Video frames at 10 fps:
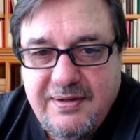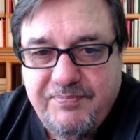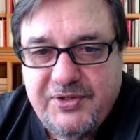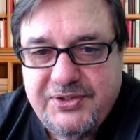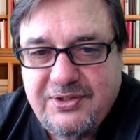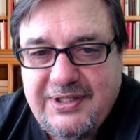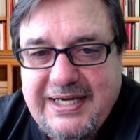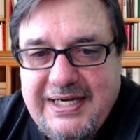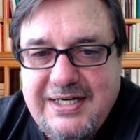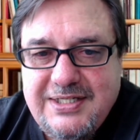The
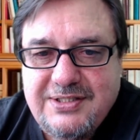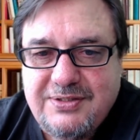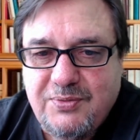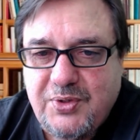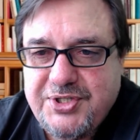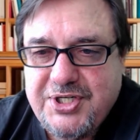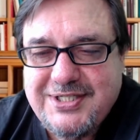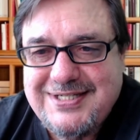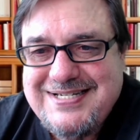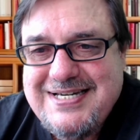delays were
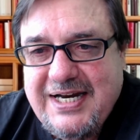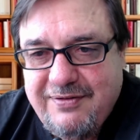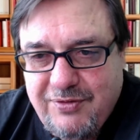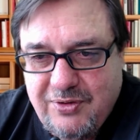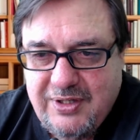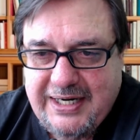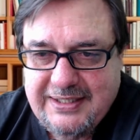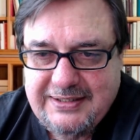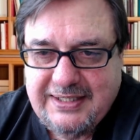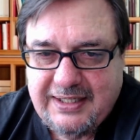just never
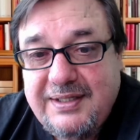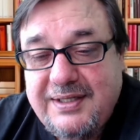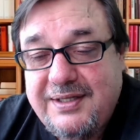ending.